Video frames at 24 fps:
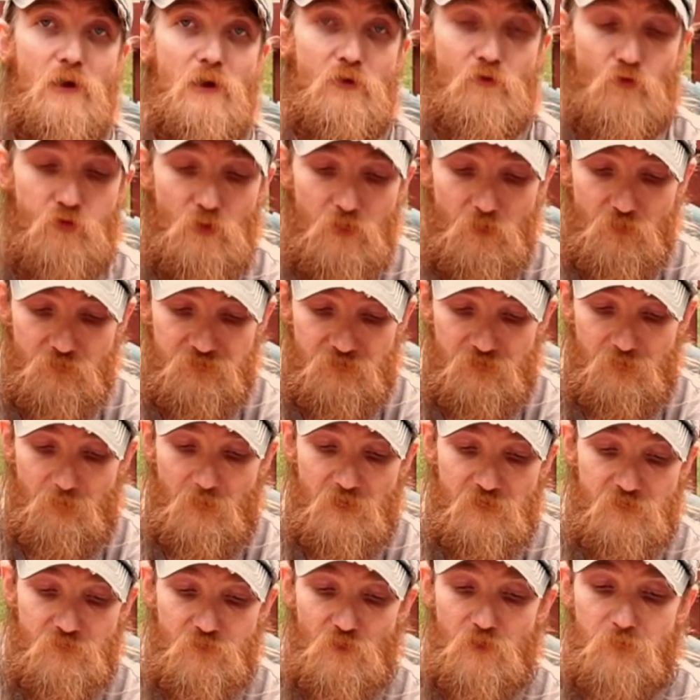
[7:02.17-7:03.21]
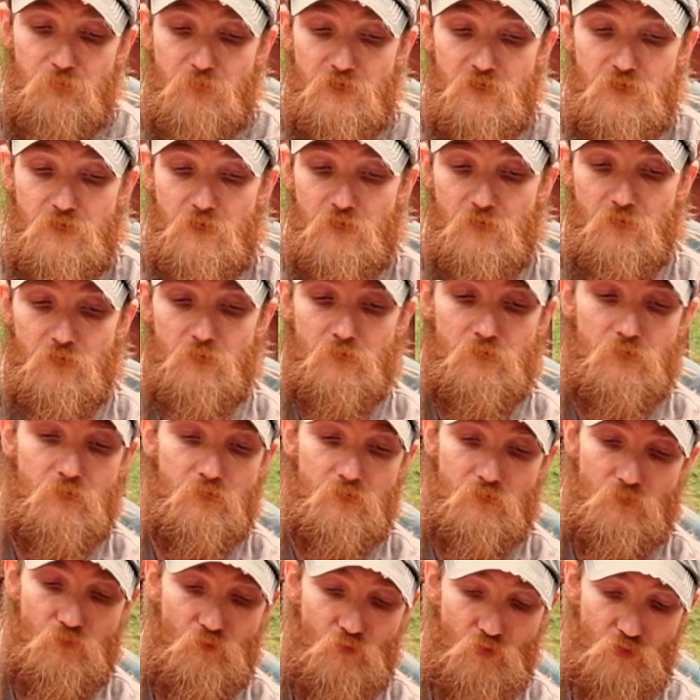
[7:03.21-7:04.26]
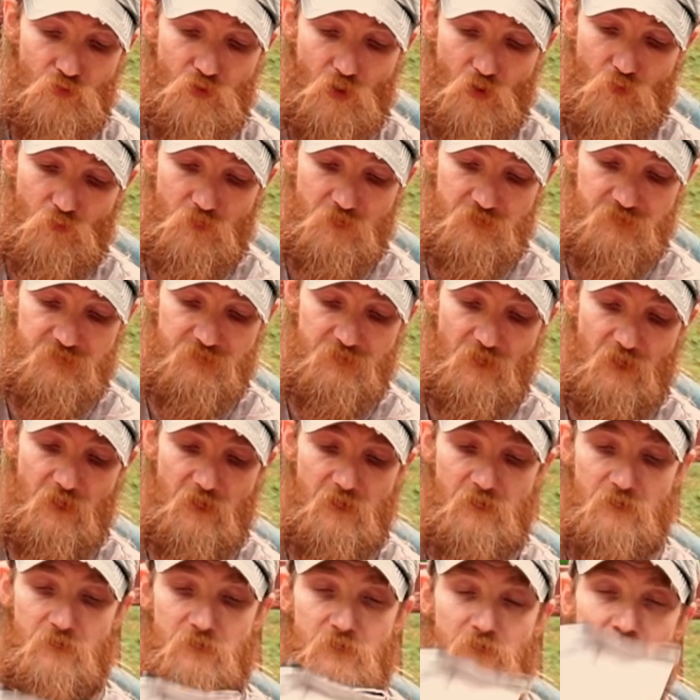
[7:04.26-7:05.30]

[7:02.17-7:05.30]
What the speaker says: quilts and my sleeping gear will go inside